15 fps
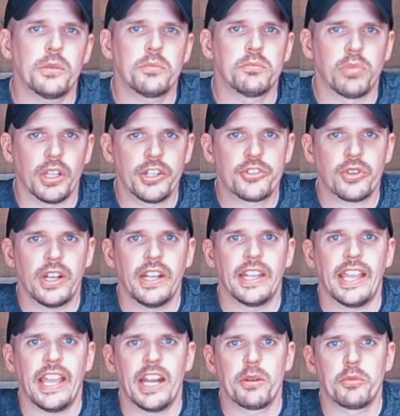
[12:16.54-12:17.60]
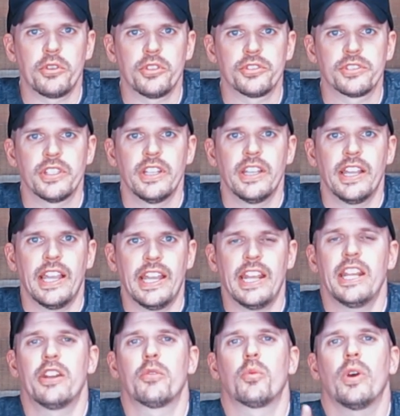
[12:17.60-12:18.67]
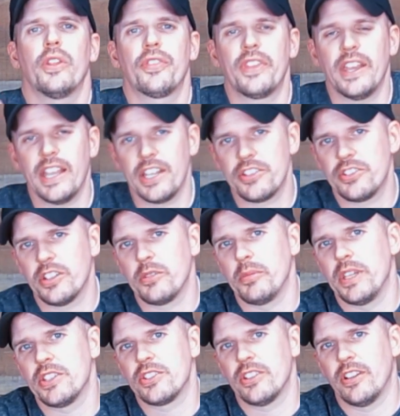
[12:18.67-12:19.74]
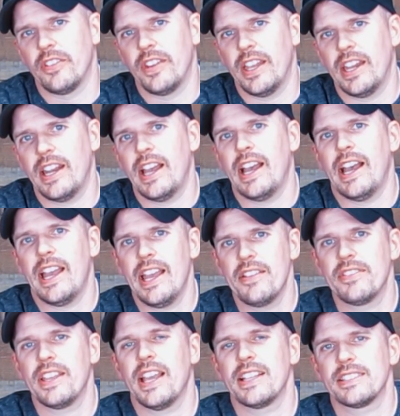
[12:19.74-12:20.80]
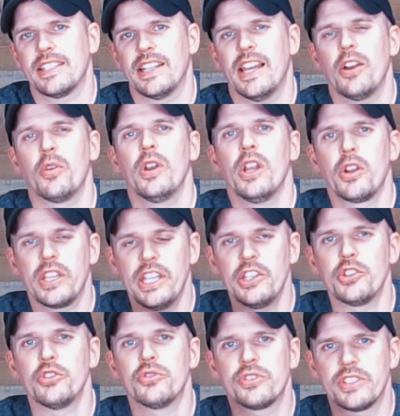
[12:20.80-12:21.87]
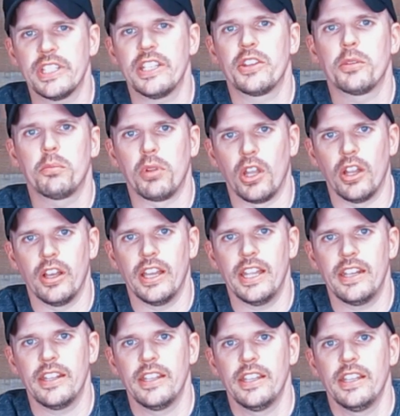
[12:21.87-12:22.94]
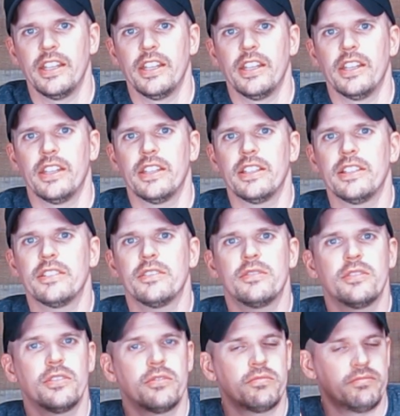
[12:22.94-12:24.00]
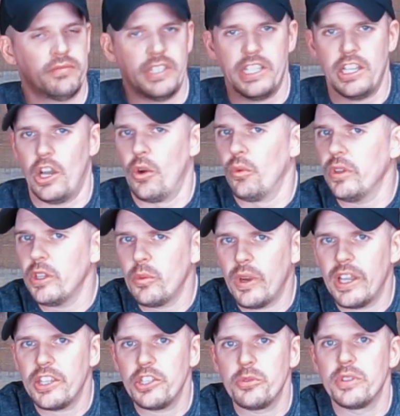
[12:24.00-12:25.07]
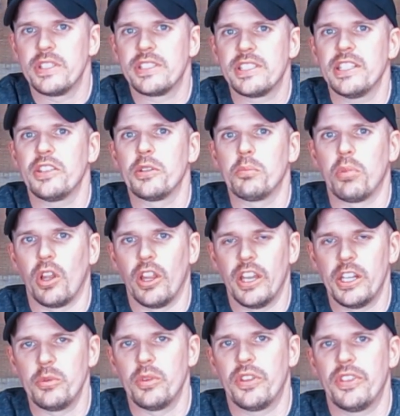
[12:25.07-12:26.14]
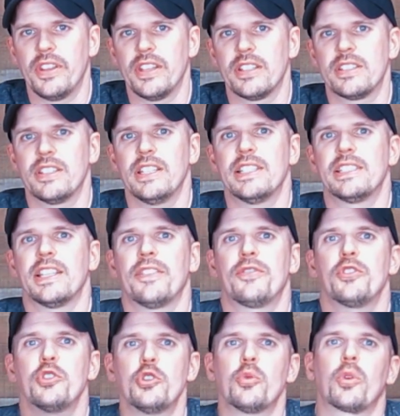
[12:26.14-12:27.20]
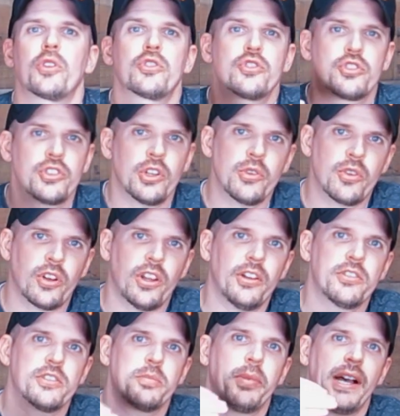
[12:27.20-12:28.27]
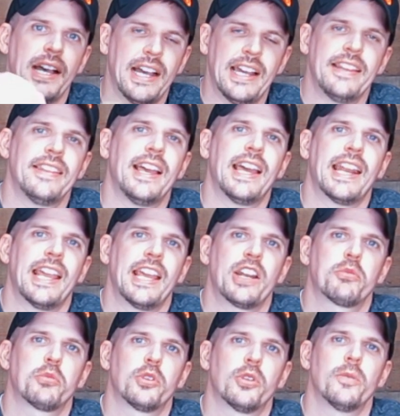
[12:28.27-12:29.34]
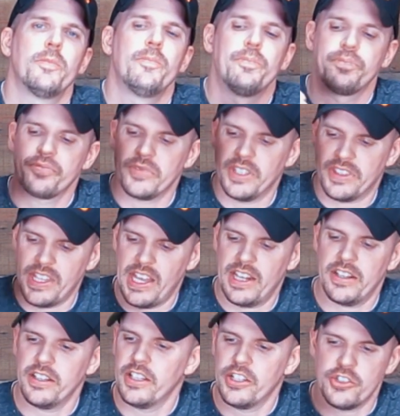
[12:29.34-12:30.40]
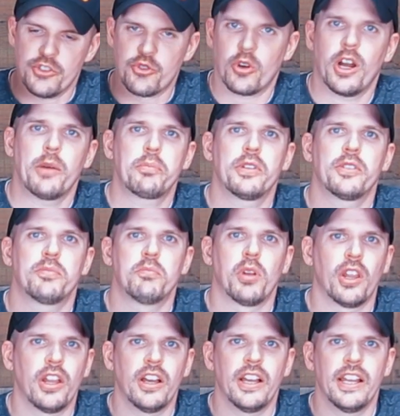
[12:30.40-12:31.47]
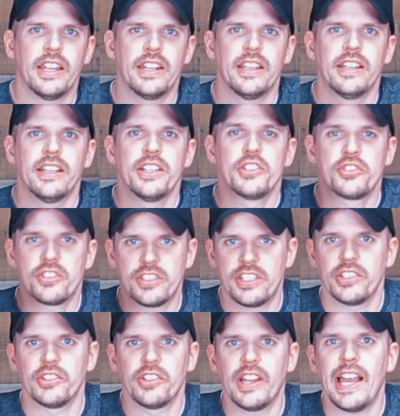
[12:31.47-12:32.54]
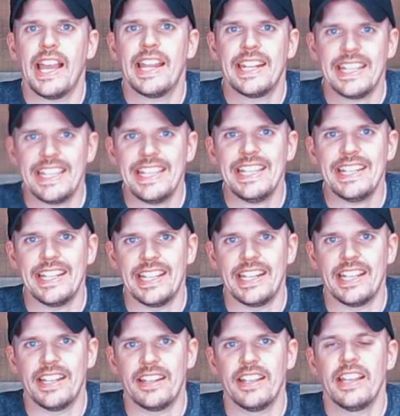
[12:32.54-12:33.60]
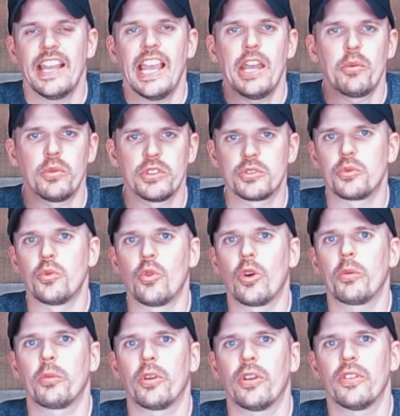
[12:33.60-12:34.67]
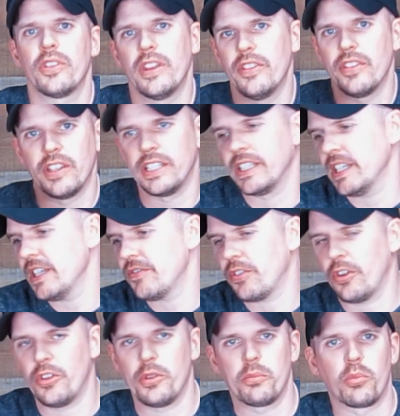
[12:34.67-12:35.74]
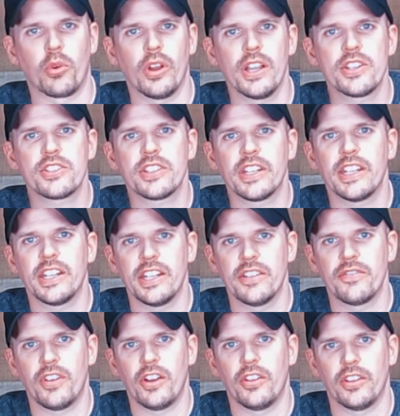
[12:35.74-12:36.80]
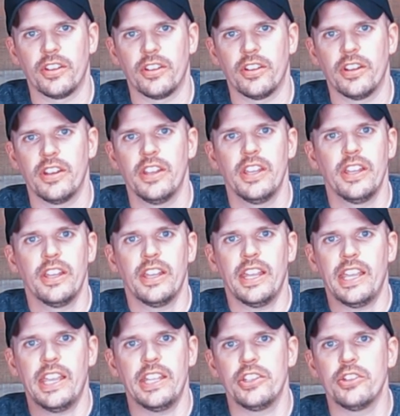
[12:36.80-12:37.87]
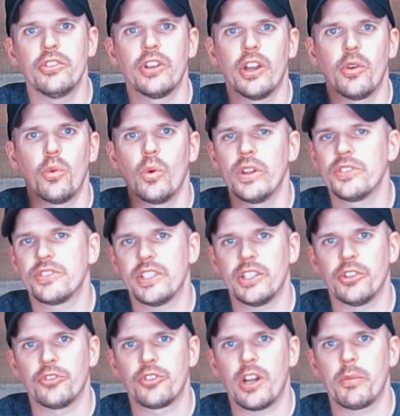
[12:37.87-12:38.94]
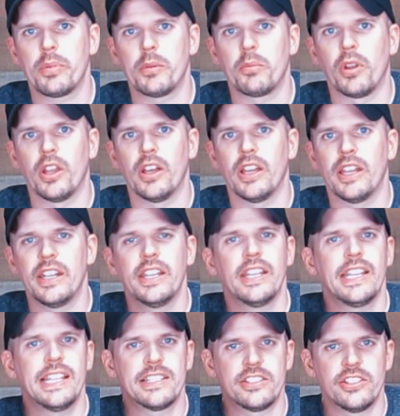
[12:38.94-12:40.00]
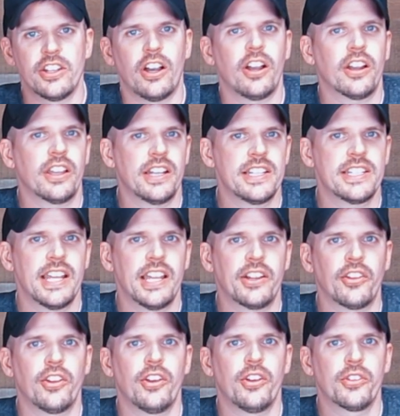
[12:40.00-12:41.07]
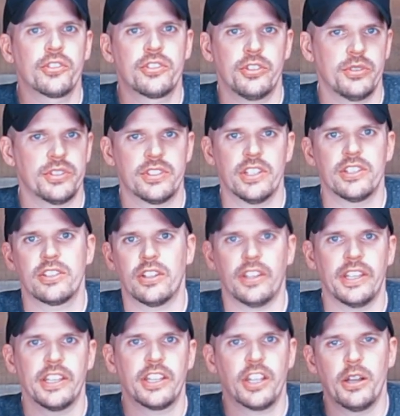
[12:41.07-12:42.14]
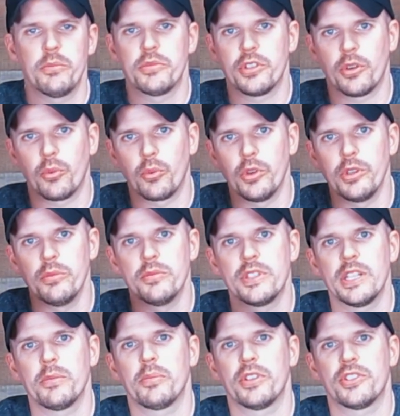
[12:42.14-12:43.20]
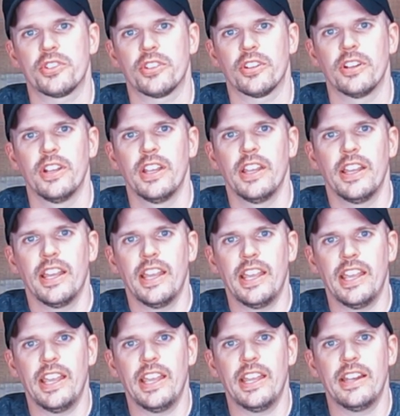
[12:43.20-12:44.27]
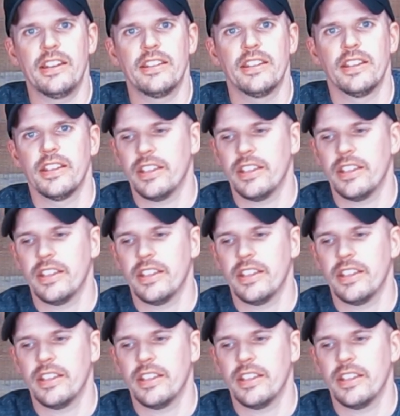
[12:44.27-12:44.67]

blood trailing animals. And one thing I should mention on that, I have guys saying, oh, can you see the blood? The only way you would see the blood with this is if you were so close behind that animal that drop of blood still had heat in it and was warmer than the leaf or the brush that it had fallen on. And you know, one single drop of blood is not going to take long to essentially come to room temperature and